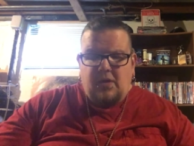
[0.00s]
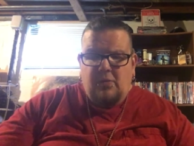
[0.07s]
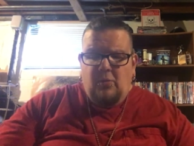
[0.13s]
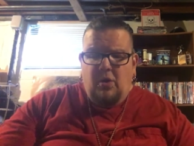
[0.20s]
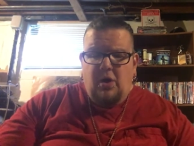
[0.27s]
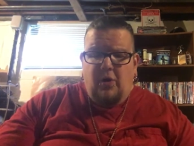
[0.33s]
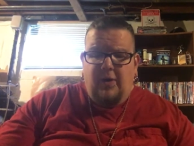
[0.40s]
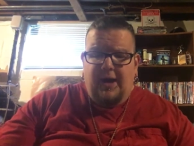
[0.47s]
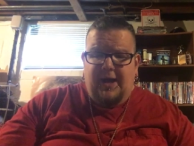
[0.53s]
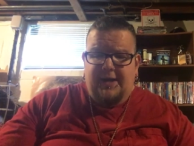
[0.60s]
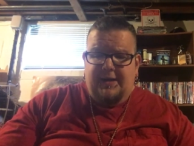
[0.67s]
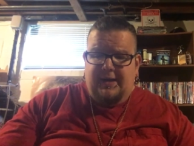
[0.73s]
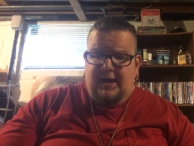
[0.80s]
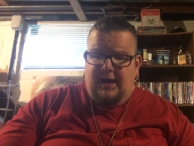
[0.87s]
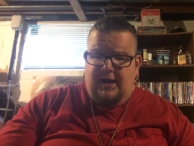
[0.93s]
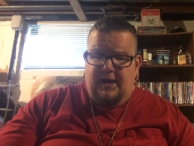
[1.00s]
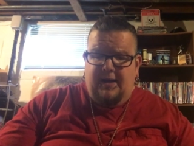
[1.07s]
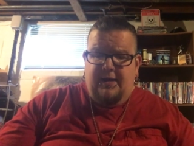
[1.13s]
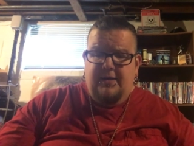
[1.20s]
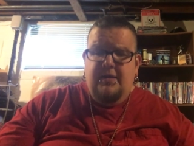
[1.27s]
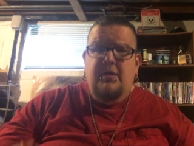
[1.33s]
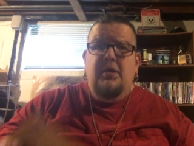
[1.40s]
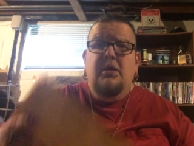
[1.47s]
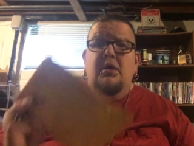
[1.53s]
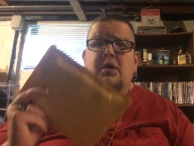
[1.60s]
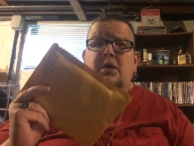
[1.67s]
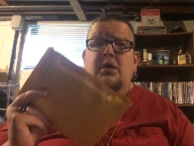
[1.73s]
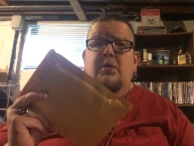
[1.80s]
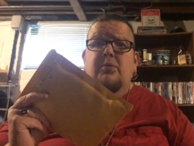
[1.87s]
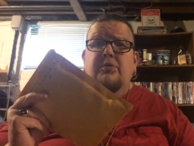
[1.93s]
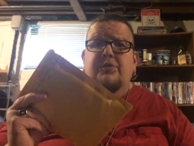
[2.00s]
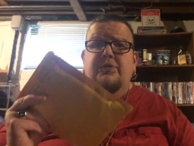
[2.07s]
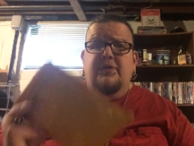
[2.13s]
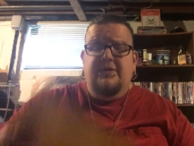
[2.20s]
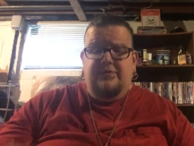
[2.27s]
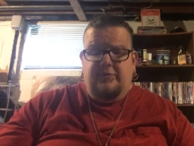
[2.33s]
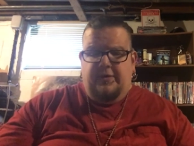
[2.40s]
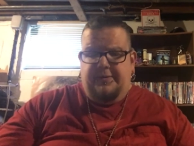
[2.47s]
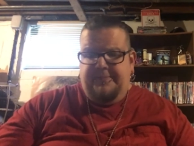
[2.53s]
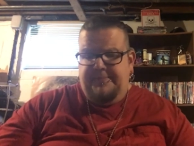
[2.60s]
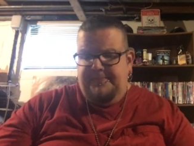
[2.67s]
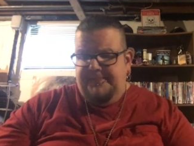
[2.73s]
we'll go ahead and uh, we'll do this one.